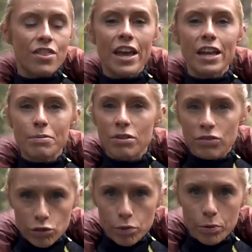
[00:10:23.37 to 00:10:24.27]
They had to be
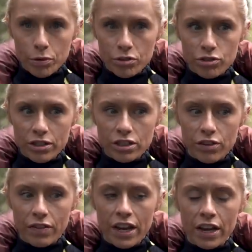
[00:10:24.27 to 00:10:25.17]
super
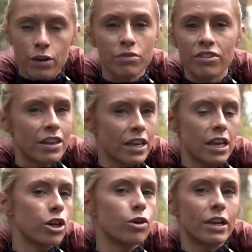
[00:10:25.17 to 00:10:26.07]
restrictive, and I don't wanna say like
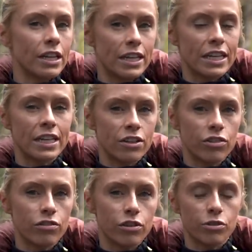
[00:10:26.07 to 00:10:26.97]
it created eating
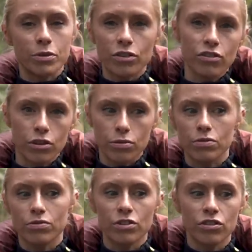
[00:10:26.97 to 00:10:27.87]
disorders, but just a little
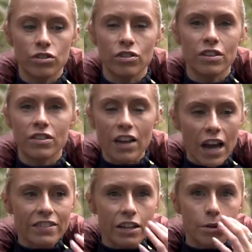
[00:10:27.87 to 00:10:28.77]
researching, these
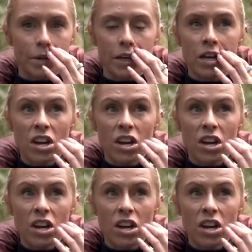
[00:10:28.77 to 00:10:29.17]
guys had to be,